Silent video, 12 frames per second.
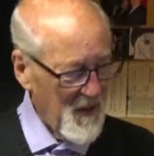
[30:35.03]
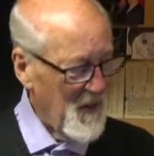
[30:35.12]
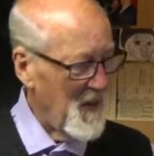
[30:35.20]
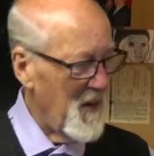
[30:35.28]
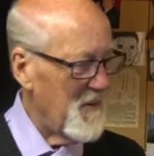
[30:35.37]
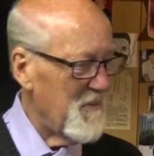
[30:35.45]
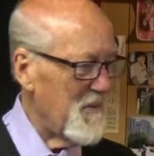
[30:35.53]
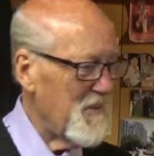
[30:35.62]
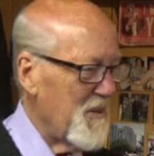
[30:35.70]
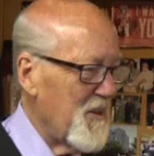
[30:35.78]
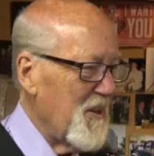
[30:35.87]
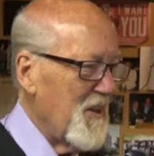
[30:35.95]
Yeah.
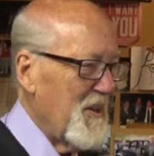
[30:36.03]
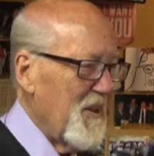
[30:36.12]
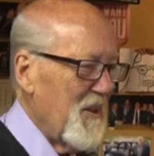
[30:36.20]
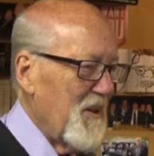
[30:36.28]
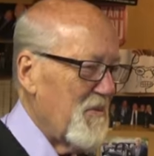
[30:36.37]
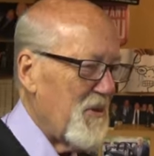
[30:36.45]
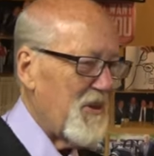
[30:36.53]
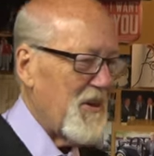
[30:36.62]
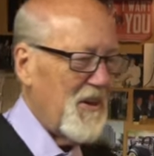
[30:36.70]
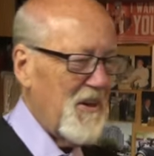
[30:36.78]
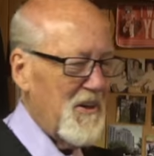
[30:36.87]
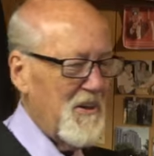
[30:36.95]
But
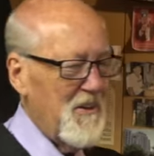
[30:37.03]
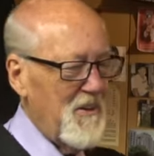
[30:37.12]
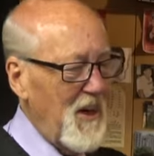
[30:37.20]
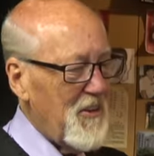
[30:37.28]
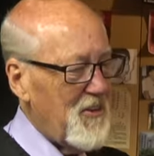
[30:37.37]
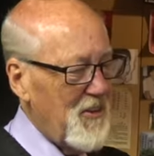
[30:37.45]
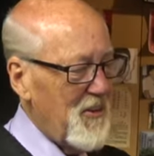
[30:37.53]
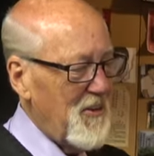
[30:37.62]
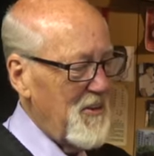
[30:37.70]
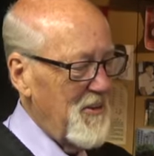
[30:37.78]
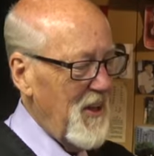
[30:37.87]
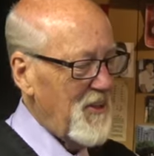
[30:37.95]
uh, that's a
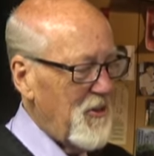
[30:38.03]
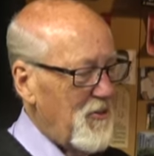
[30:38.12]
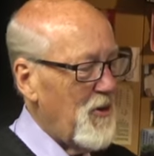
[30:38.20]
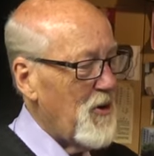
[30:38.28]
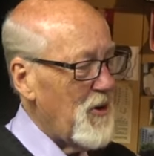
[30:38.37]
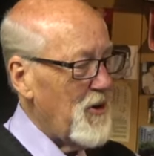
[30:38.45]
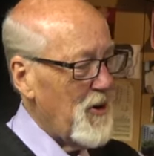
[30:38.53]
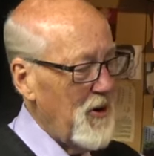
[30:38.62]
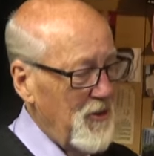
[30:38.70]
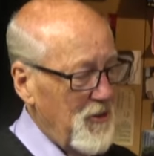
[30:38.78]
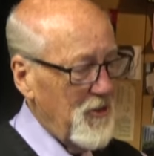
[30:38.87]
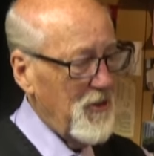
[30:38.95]
that's a very nice...